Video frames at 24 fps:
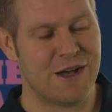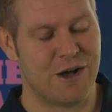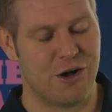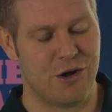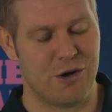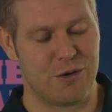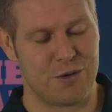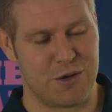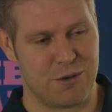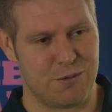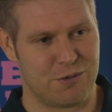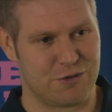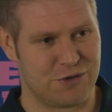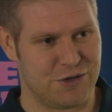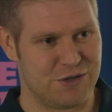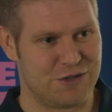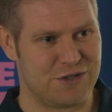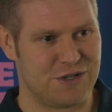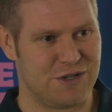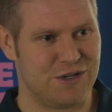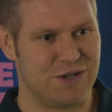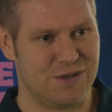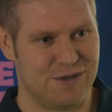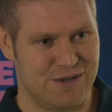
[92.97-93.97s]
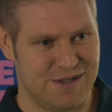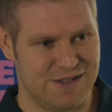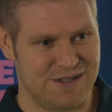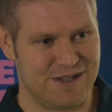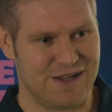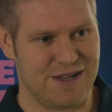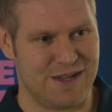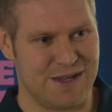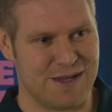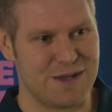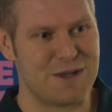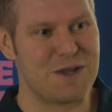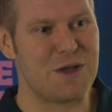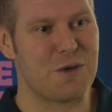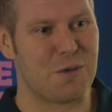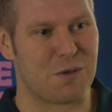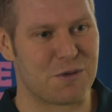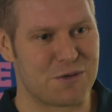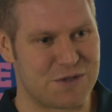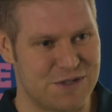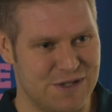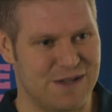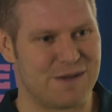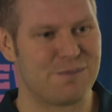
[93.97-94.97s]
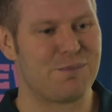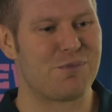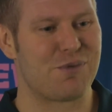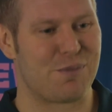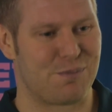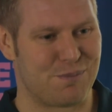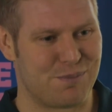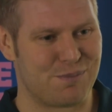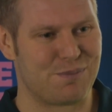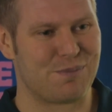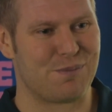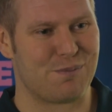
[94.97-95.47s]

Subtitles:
All you want to do, you want to